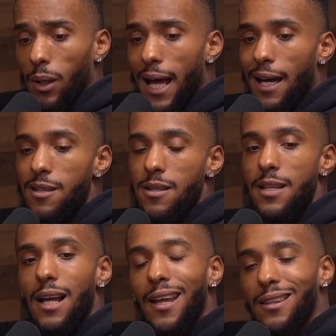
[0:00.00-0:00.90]
show a lot because
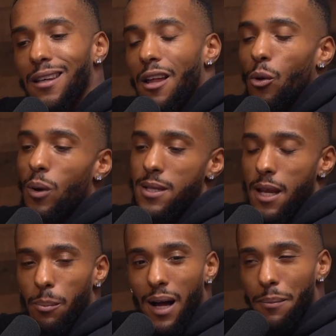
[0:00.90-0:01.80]
it's not like the other
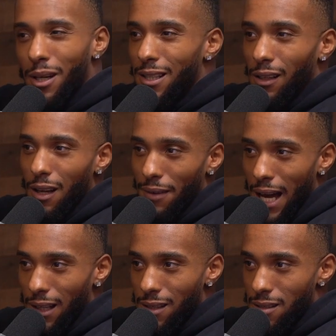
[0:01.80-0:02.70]
ones that are popular, like the Love
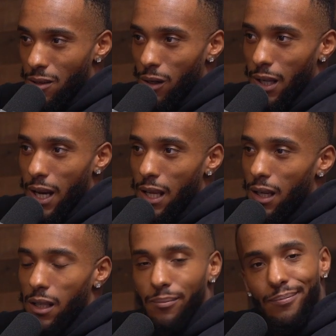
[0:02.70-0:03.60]
Islands and all of
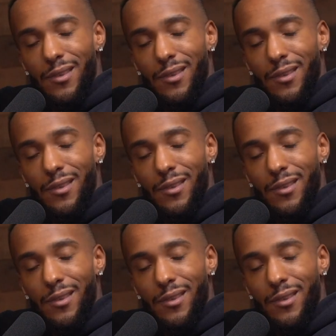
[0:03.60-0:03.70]
that. Like,